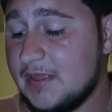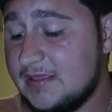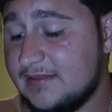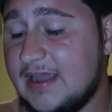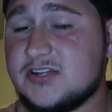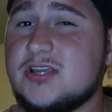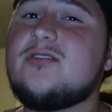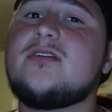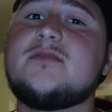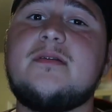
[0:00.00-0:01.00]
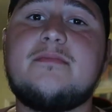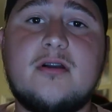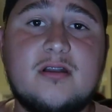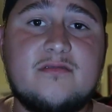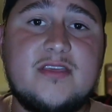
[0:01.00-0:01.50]
is actually going to be
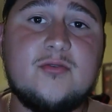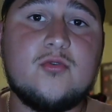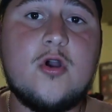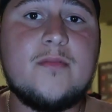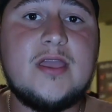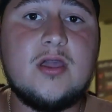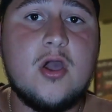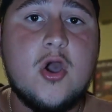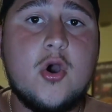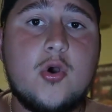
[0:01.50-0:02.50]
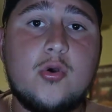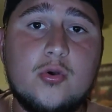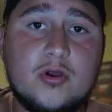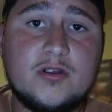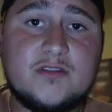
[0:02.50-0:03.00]
part of the roaming
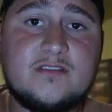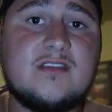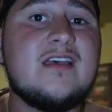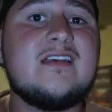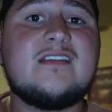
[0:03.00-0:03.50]
hordes